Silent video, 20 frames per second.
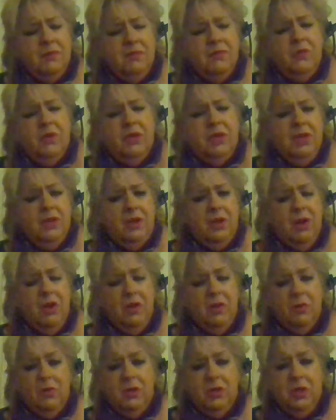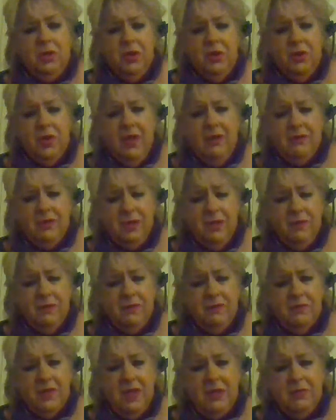what do you call it when you don't have enough
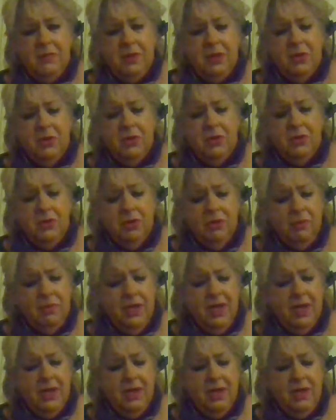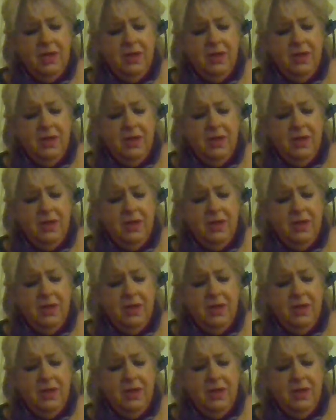of that mineral in your body?